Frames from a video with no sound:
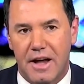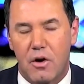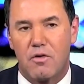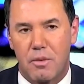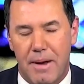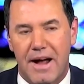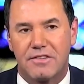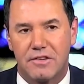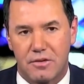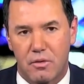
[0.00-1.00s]
and
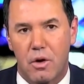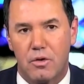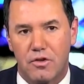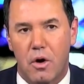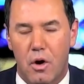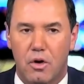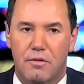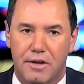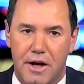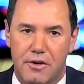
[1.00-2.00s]
overpasses and roads
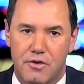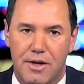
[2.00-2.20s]
all over the country.